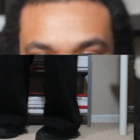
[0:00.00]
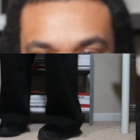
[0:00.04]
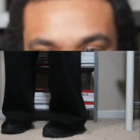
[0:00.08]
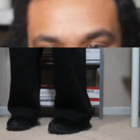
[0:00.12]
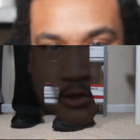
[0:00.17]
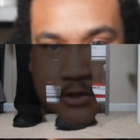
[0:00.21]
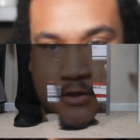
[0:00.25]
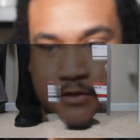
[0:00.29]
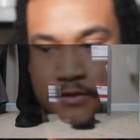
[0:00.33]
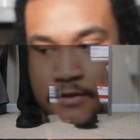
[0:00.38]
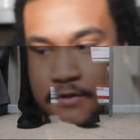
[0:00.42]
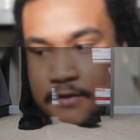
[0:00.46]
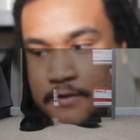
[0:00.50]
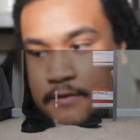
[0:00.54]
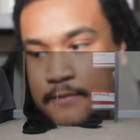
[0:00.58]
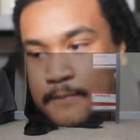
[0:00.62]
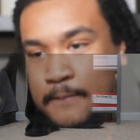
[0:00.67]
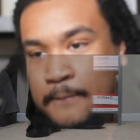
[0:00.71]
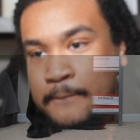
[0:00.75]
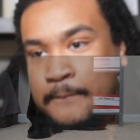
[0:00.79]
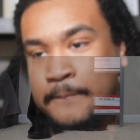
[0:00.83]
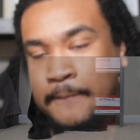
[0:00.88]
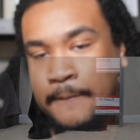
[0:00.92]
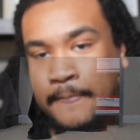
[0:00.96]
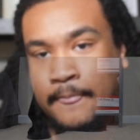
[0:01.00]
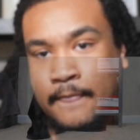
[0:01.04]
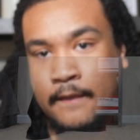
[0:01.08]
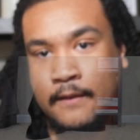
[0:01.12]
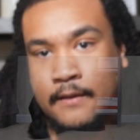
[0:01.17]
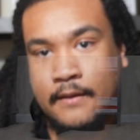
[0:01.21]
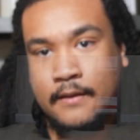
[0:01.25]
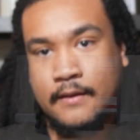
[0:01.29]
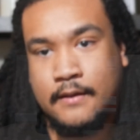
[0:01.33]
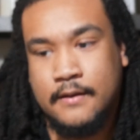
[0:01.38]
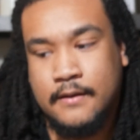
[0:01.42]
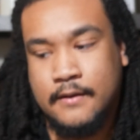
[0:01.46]
be good.
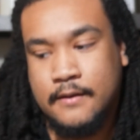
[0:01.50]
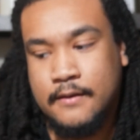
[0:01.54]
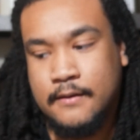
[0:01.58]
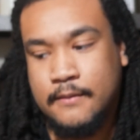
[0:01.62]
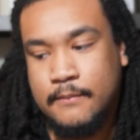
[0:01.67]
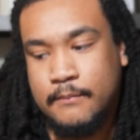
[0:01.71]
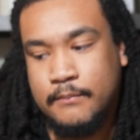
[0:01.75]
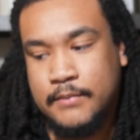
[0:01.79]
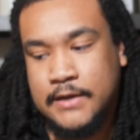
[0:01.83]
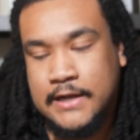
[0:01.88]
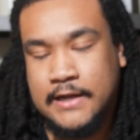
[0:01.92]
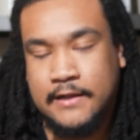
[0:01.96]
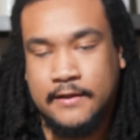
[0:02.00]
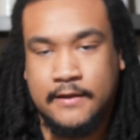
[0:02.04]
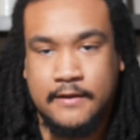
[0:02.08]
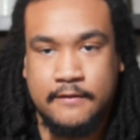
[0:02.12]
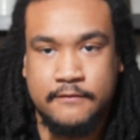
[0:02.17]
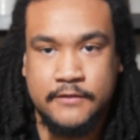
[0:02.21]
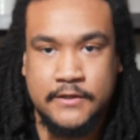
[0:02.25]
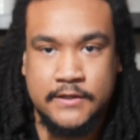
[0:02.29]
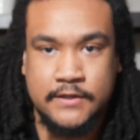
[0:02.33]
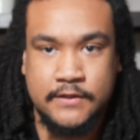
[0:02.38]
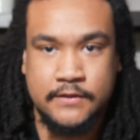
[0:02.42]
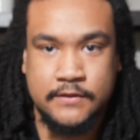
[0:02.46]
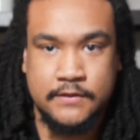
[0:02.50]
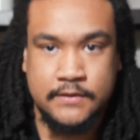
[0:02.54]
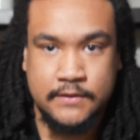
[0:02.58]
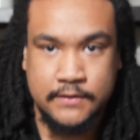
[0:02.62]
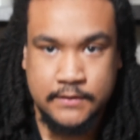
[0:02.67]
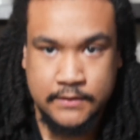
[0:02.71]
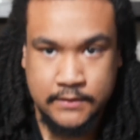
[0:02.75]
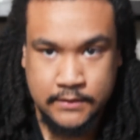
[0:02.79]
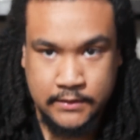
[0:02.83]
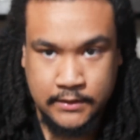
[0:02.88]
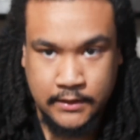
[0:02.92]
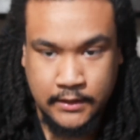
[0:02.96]
But I love
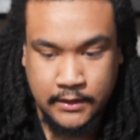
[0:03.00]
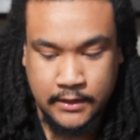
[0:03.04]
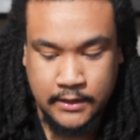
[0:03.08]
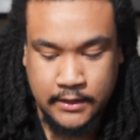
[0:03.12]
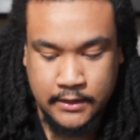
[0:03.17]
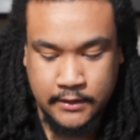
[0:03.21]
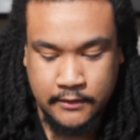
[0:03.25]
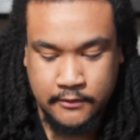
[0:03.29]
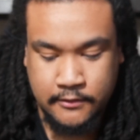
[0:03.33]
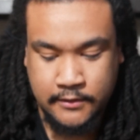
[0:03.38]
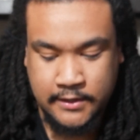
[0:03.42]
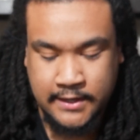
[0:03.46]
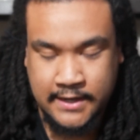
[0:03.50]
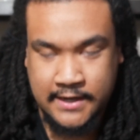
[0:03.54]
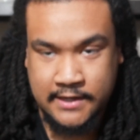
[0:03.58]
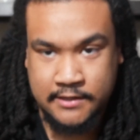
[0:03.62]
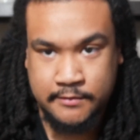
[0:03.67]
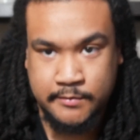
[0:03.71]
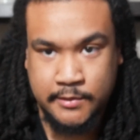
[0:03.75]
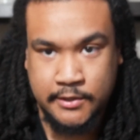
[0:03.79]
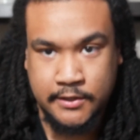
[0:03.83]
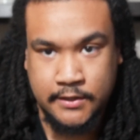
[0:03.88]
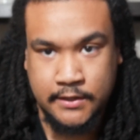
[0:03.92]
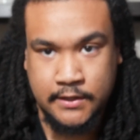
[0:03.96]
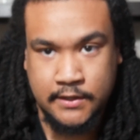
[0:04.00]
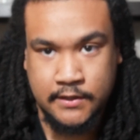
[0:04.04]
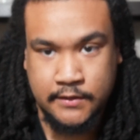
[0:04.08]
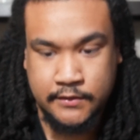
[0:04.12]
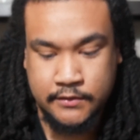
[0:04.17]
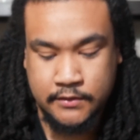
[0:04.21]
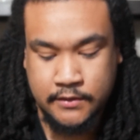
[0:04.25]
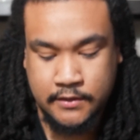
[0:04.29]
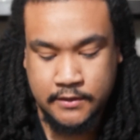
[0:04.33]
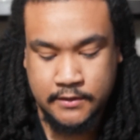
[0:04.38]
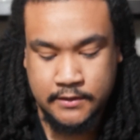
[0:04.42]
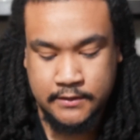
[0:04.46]
these, and you'll catch me in these
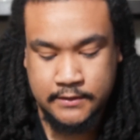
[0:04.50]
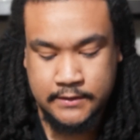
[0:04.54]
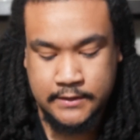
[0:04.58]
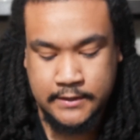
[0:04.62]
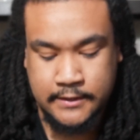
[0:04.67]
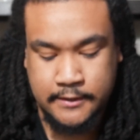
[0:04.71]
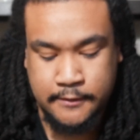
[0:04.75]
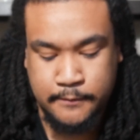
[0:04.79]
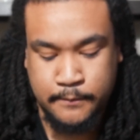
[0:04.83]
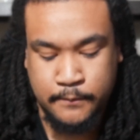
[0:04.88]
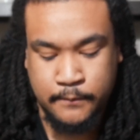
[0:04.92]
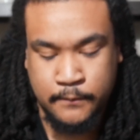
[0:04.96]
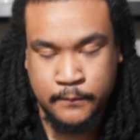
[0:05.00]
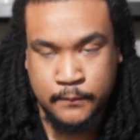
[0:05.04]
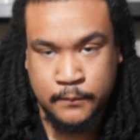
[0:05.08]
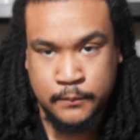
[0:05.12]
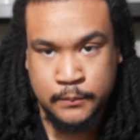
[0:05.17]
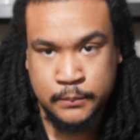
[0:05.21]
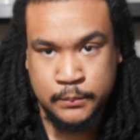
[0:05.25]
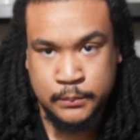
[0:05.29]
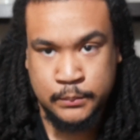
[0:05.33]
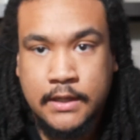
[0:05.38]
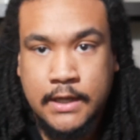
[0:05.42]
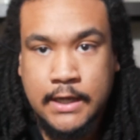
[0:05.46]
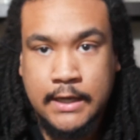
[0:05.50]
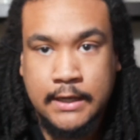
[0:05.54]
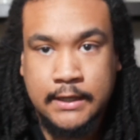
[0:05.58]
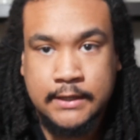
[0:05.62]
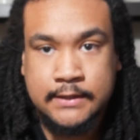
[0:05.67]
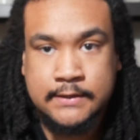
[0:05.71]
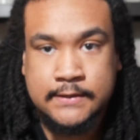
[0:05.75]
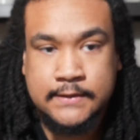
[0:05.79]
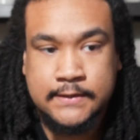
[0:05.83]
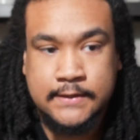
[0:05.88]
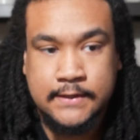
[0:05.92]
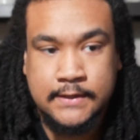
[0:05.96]
all the time.
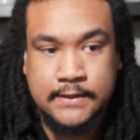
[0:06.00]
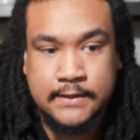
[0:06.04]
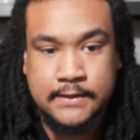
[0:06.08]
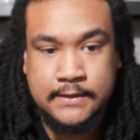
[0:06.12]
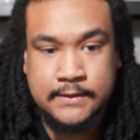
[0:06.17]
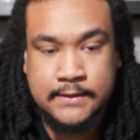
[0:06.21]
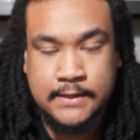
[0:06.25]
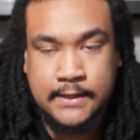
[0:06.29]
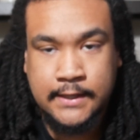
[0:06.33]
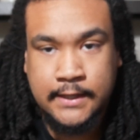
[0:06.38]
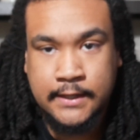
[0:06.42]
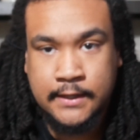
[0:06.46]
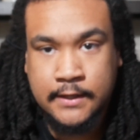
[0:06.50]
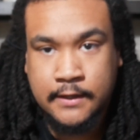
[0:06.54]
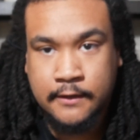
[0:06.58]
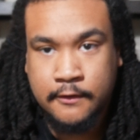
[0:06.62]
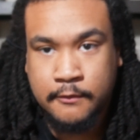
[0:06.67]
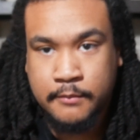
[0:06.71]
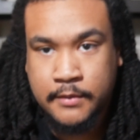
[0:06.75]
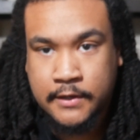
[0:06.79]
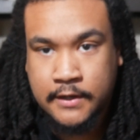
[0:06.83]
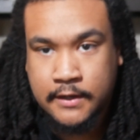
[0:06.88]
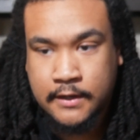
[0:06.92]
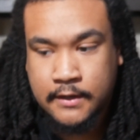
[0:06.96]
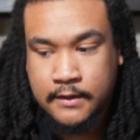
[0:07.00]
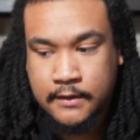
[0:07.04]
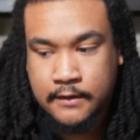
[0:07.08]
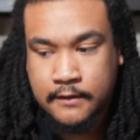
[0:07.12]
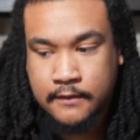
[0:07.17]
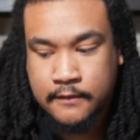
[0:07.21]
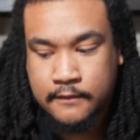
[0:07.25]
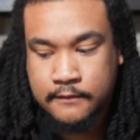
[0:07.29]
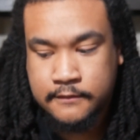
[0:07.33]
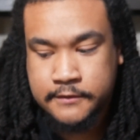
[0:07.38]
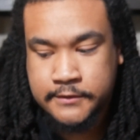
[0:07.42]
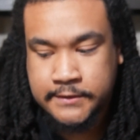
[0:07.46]
Next is another pair
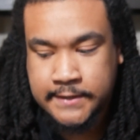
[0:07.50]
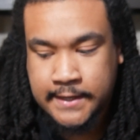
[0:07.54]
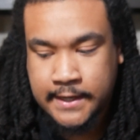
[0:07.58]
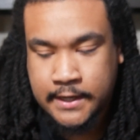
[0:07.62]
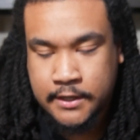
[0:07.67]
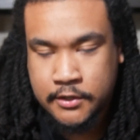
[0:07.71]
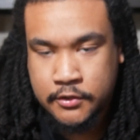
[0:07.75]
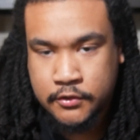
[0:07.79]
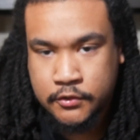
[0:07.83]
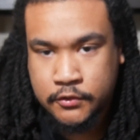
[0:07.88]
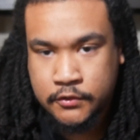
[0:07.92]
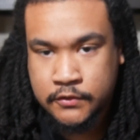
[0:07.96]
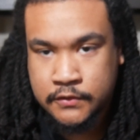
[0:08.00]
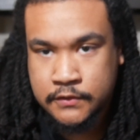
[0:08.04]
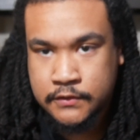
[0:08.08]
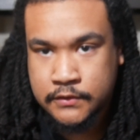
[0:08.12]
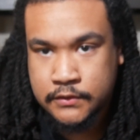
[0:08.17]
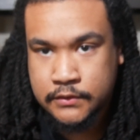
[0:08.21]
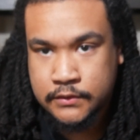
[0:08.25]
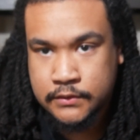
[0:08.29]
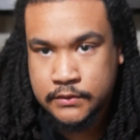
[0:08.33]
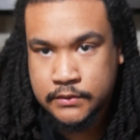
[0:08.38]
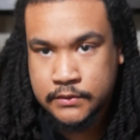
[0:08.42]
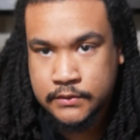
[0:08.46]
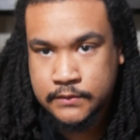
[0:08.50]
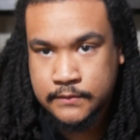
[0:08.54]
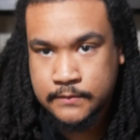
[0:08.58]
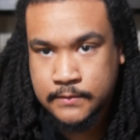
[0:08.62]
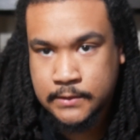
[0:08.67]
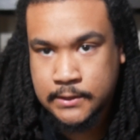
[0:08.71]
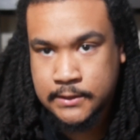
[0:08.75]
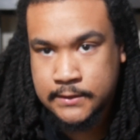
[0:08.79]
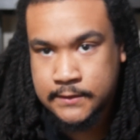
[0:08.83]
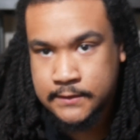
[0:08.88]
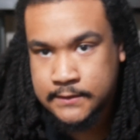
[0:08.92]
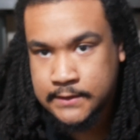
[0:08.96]
of sandals,
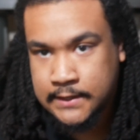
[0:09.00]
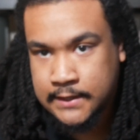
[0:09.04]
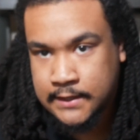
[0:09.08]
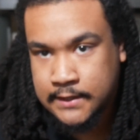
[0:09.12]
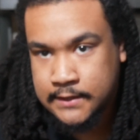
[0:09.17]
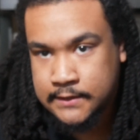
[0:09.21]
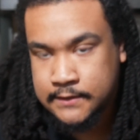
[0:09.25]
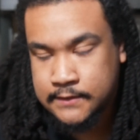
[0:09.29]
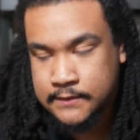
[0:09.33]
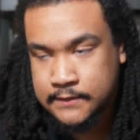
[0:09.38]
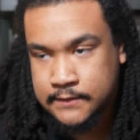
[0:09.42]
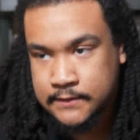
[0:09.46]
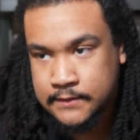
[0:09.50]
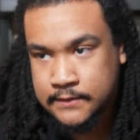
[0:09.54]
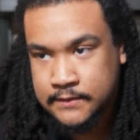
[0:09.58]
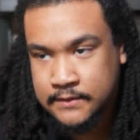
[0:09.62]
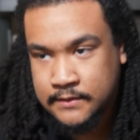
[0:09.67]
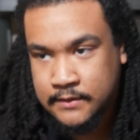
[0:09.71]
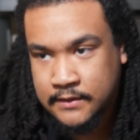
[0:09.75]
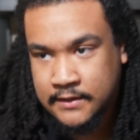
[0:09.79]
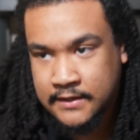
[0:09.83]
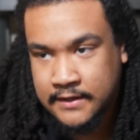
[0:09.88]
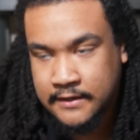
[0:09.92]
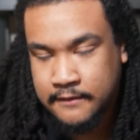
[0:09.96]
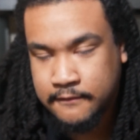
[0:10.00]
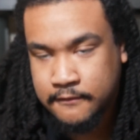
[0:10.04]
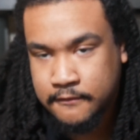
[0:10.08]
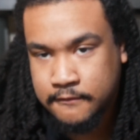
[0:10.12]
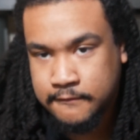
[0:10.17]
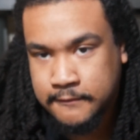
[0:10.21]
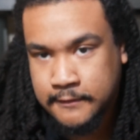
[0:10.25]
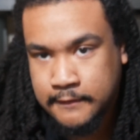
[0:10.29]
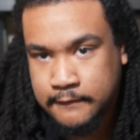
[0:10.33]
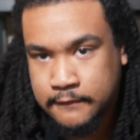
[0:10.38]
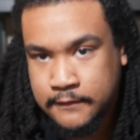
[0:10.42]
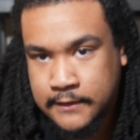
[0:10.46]
where in this case, kind of a
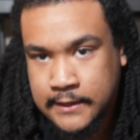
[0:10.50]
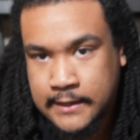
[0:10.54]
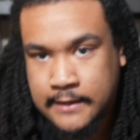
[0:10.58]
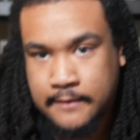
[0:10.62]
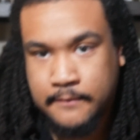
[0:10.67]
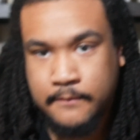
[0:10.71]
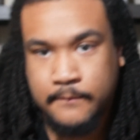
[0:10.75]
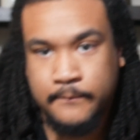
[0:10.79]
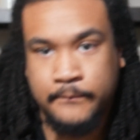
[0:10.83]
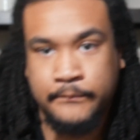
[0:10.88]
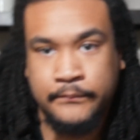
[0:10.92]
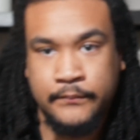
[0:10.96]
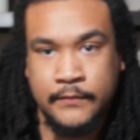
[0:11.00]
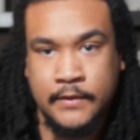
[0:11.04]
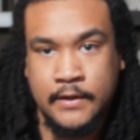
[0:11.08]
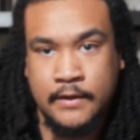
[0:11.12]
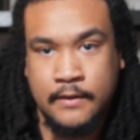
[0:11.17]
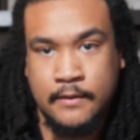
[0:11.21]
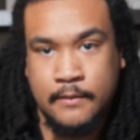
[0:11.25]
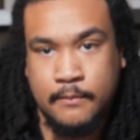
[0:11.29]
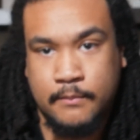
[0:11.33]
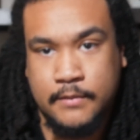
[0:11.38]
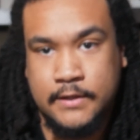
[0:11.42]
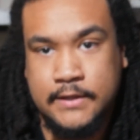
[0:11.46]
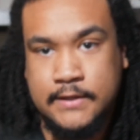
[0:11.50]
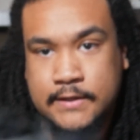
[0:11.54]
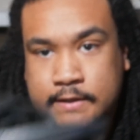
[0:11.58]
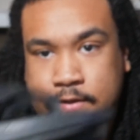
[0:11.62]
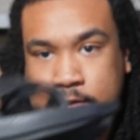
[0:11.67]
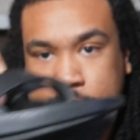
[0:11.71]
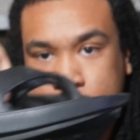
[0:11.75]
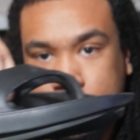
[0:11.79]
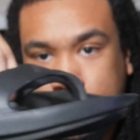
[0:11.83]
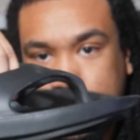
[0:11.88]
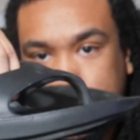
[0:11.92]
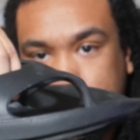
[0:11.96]
flip-flop, but
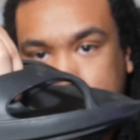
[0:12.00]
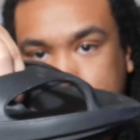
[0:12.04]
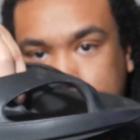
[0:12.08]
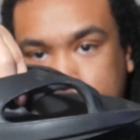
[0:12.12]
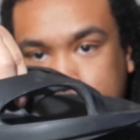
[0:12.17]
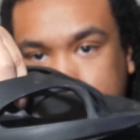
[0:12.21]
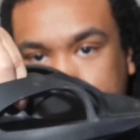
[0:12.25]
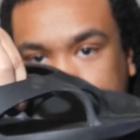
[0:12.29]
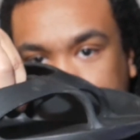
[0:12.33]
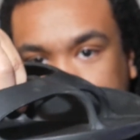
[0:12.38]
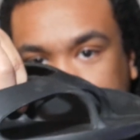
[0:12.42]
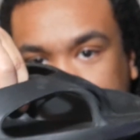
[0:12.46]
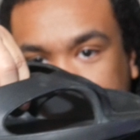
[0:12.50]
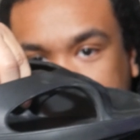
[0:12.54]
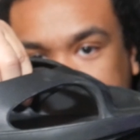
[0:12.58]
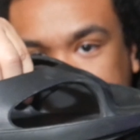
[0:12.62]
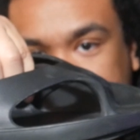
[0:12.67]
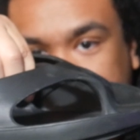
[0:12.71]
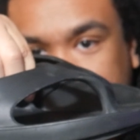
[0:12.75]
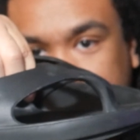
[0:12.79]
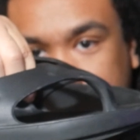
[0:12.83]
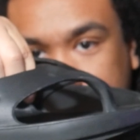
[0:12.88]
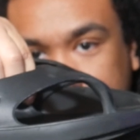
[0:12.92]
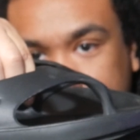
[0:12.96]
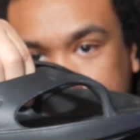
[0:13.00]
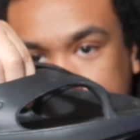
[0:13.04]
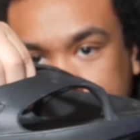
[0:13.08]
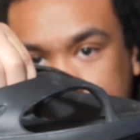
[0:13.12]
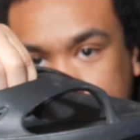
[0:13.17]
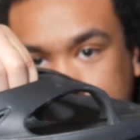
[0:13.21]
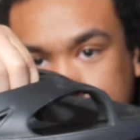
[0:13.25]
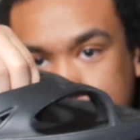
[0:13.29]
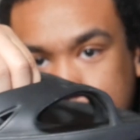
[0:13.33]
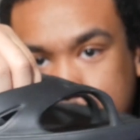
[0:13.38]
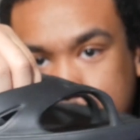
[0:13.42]
these are the Oofos